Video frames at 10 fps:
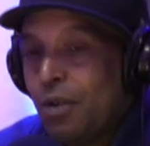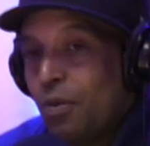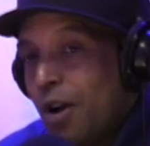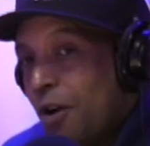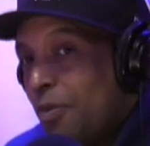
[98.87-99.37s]

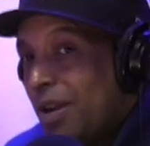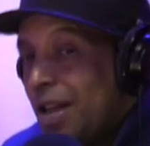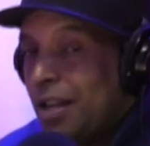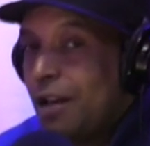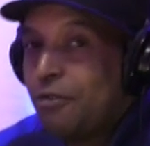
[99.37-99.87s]
Well, when I
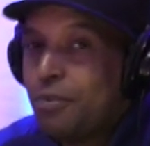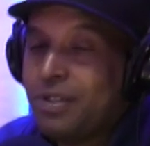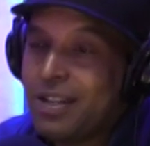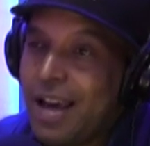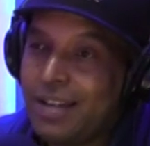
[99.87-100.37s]
left, it
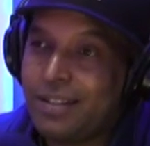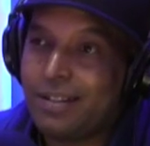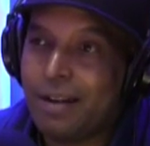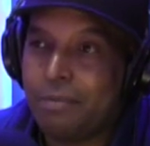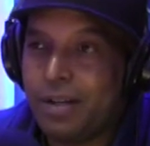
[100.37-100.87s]
was
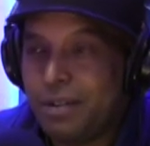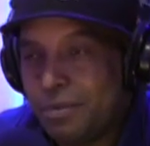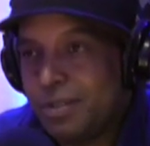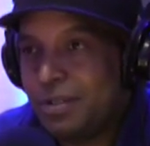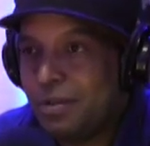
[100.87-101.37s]
nice. I mean, it
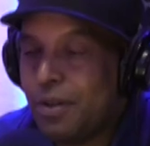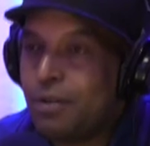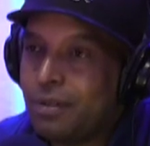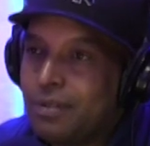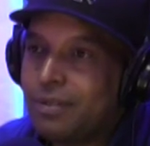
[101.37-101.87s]
was you know